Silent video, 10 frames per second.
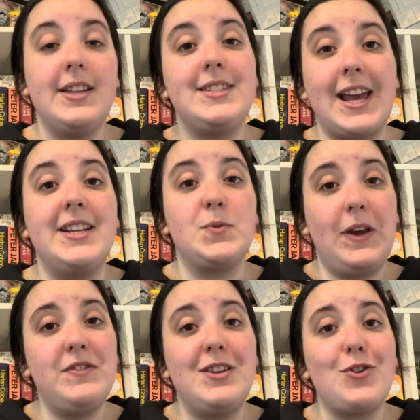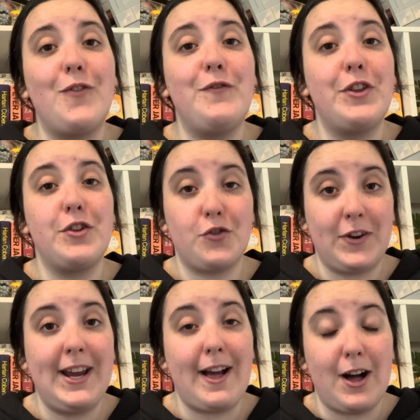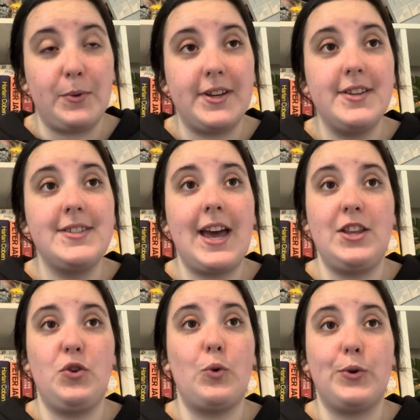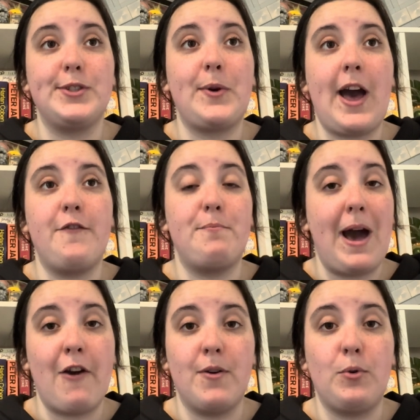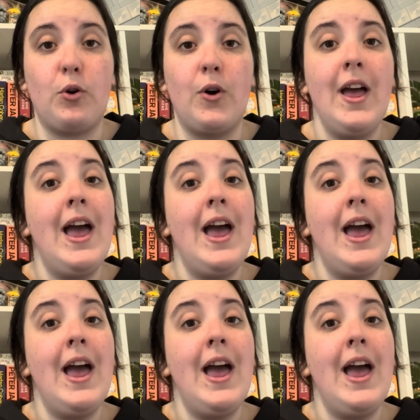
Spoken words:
Taylor Swift is on for 3 hours, and you also have Paramore,